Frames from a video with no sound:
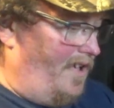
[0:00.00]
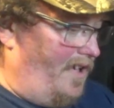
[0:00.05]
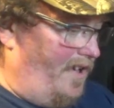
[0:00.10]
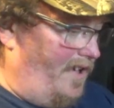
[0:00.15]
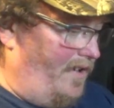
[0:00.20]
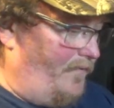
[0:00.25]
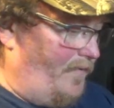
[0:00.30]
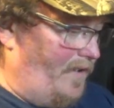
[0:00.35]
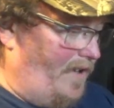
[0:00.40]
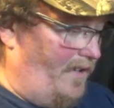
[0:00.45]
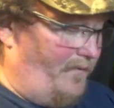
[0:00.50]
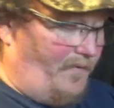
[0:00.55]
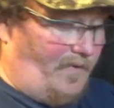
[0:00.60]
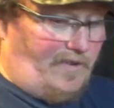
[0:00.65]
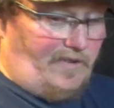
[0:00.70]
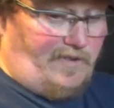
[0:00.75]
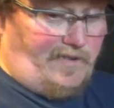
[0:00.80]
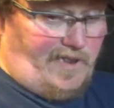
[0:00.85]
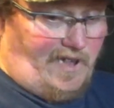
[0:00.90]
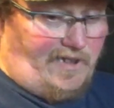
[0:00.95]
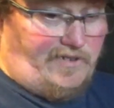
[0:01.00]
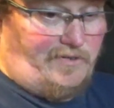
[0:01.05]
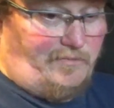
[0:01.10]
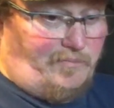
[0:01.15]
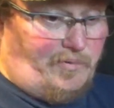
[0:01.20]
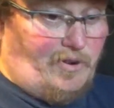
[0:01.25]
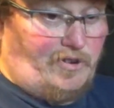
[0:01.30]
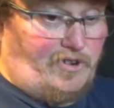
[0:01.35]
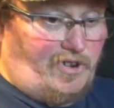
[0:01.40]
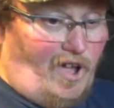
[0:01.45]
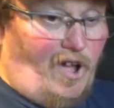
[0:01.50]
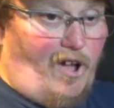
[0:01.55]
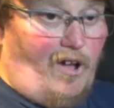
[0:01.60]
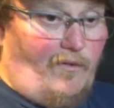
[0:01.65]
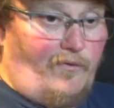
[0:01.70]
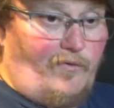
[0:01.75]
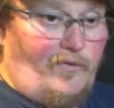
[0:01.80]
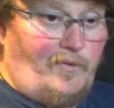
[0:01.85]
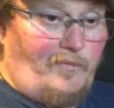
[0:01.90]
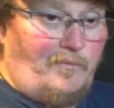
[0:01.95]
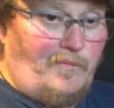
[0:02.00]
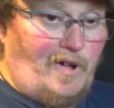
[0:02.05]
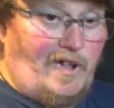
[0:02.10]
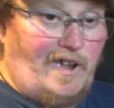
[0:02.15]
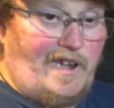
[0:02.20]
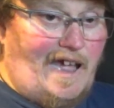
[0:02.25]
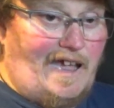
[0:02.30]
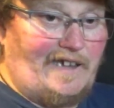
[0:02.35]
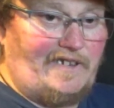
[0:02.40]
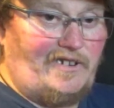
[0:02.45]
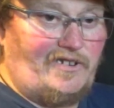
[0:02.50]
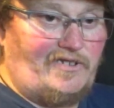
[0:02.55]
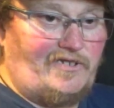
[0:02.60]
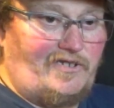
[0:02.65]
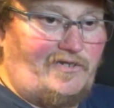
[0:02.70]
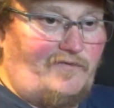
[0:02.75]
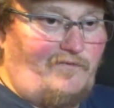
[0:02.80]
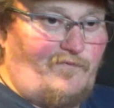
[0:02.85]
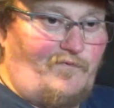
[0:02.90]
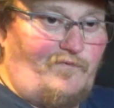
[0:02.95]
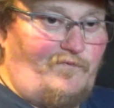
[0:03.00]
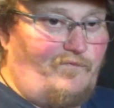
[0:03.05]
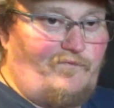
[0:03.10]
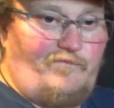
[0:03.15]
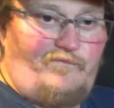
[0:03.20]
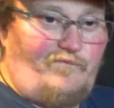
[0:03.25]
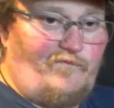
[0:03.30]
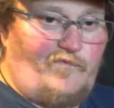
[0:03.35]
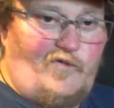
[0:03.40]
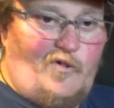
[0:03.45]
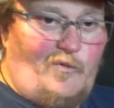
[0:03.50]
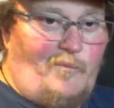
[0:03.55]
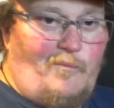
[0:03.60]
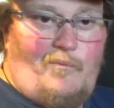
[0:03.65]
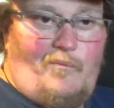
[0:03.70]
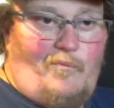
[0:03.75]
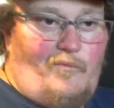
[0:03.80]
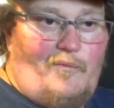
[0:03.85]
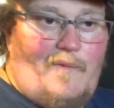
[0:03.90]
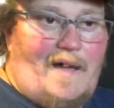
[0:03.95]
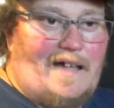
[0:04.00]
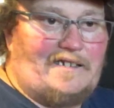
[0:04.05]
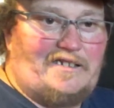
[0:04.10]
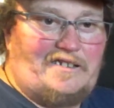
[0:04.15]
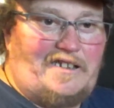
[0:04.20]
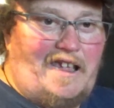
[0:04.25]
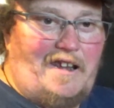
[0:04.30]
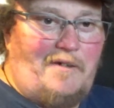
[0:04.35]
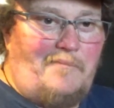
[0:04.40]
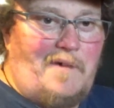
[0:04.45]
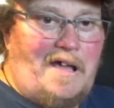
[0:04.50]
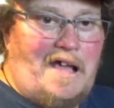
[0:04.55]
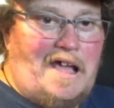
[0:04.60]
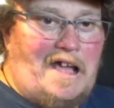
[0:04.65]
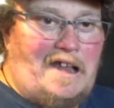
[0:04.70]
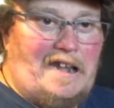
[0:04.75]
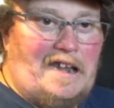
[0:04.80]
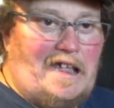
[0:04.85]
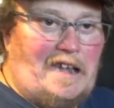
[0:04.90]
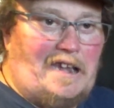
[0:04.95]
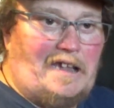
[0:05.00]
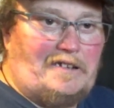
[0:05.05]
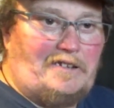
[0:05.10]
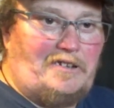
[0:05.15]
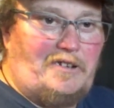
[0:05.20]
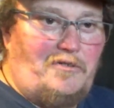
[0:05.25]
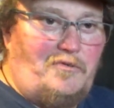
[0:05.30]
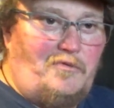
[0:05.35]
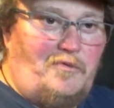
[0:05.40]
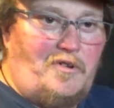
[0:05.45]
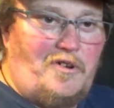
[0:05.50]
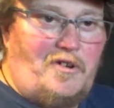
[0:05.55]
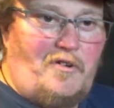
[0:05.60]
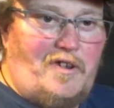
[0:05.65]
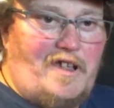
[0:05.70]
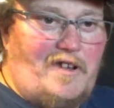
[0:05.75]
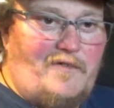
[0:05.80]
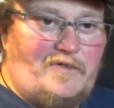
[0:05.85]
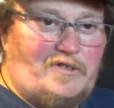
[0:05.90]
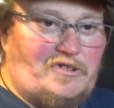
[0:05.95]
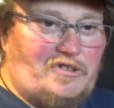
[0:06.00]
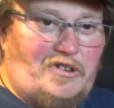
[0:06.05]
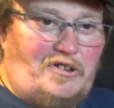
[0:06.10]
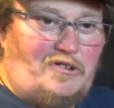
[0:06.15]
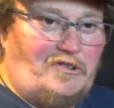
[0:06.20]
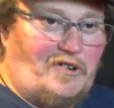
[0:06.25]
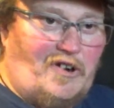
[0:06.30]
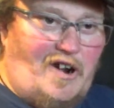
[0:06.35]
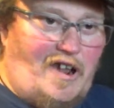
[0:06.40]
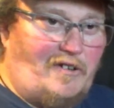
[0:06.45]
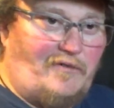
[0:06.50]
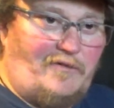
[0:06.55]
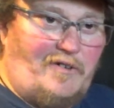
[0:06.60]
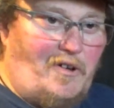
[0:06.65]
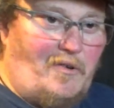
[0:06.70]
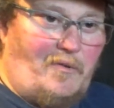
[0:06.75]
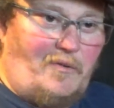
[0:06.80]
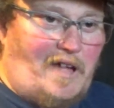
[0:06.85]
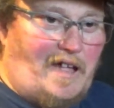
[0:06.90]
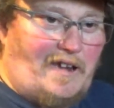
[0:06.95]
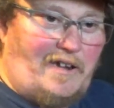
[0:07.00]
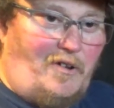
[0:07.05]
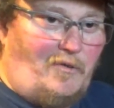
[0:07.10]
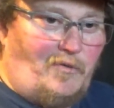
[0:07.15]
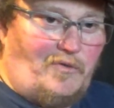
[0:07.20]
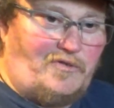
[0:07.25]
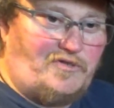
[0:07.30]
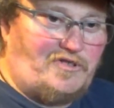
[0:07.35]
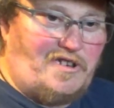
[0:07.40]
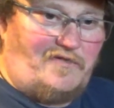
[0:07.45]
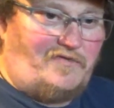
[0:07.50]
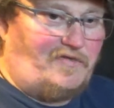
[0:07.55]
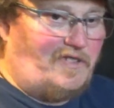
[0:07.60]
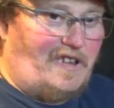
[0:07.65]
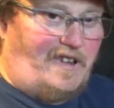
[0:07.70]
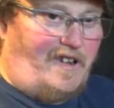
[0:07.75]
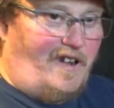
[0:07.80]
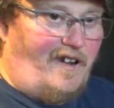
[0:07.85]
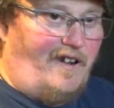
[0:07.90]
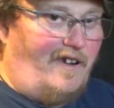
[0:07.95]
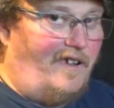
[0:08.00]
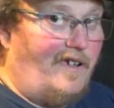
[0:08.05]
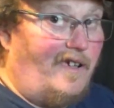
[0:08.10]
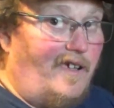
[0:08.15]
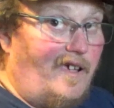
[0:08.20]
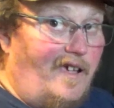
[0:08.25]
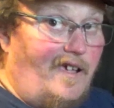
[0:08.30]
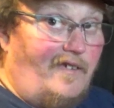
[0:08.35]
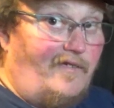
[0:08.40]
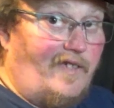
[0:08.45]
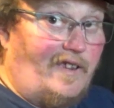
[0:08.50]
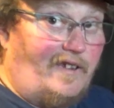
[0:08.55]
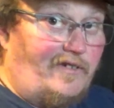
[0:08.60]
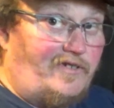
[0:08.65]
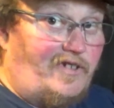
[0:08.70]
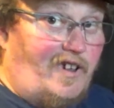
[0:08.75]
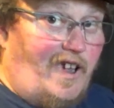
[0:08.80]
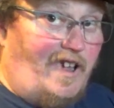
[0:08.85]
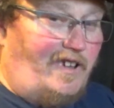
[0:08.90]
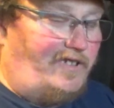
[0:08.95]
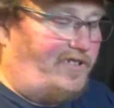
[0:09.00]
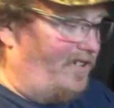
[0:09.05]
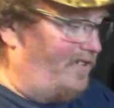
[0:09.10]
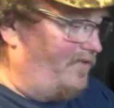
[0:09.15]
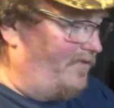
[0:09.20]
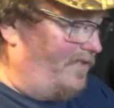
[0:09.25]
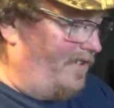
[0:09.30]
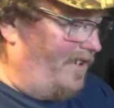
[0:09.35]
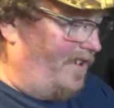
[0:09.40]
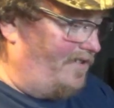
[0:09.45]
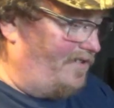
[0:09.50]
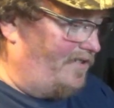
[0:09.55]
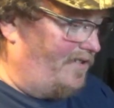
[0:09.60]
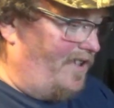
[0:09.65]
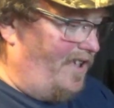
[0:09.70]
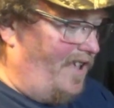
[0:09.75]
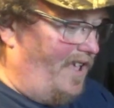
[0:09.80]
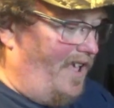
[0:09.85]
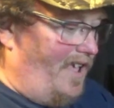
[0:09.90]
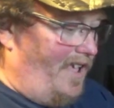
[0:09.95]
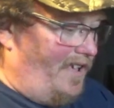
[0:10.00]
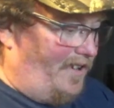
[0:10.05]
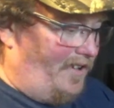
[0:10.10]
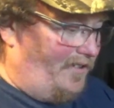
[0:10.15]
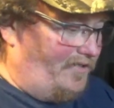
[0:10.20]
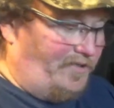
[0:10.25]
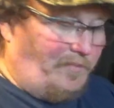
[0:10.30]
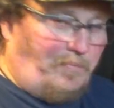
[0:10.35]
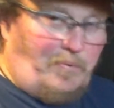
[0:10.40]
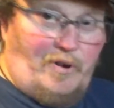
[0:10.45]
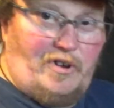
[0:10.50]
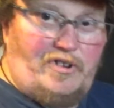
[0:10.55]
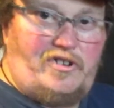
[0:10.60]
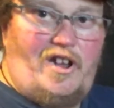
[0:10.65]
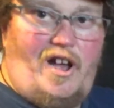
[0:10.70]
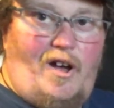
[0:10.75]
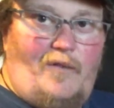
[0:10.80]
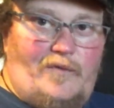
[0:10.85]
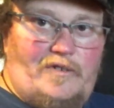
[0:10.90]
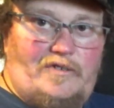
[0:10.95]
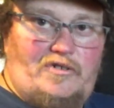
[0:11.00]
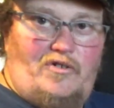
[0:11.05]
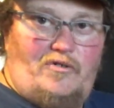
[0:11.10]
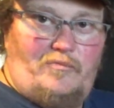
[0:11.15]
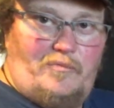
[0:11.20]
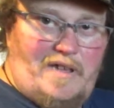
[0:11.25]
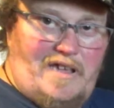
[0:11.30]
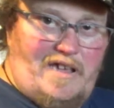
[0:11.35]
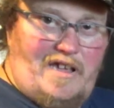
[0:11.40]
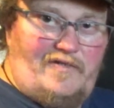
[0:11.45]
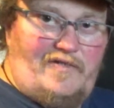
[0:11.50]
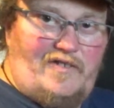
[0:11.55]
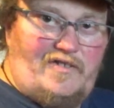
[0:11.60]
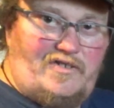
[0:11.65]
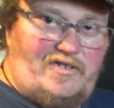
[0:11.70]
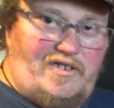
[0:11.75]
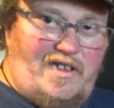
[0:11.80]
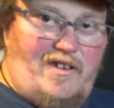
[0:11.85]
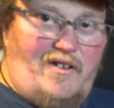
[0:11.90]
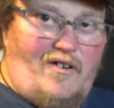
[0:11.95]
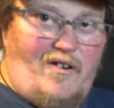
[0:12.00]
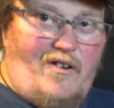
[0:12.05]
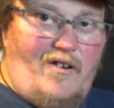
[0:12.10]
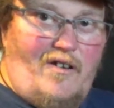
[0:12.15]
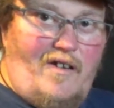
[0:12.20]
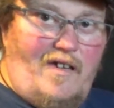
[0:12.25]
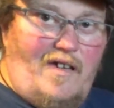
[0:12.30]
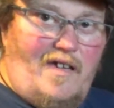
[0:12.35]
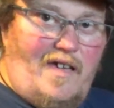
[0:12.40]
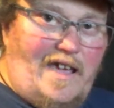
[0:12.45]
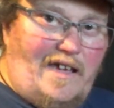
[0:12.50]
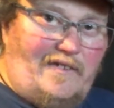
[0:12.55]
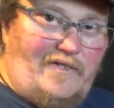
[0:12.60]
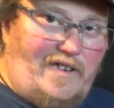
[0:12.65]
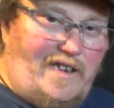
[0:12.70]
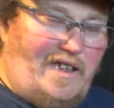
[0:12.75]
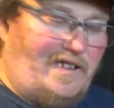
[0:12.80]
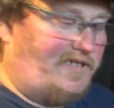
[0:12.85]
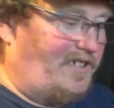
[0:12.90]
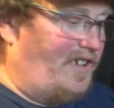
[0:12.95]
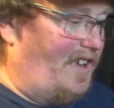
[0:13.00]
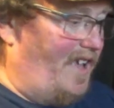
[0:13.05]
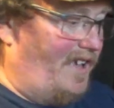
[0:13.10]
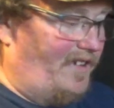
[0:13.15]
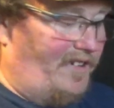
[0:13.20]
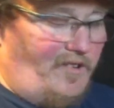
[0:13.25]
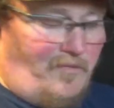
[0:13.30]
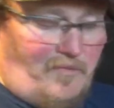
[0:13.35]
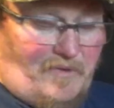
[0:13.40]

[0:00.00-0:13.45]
If it doesn't push off. But I just, for my state of mind, I like to do one on every cylinder. I don't know. I know there's nothing in there that'll change it, because the push off is going to be in the sear and the disconnector.